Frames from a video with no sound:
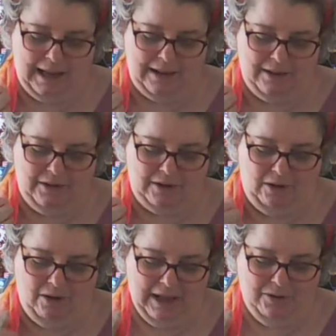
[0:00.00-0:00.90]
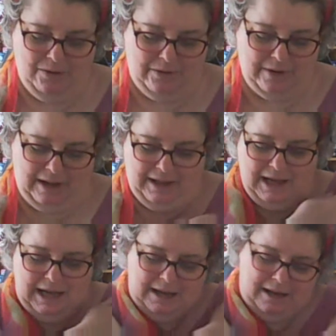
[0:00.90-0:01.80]
the guy who's, I think
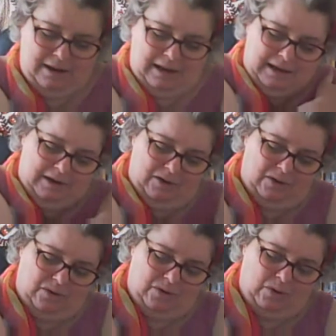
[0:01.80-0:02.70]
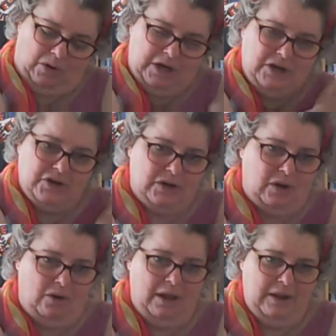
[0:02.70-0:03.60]
he's a Scottish
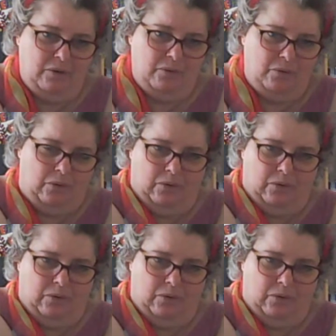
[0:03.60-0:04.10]
guy or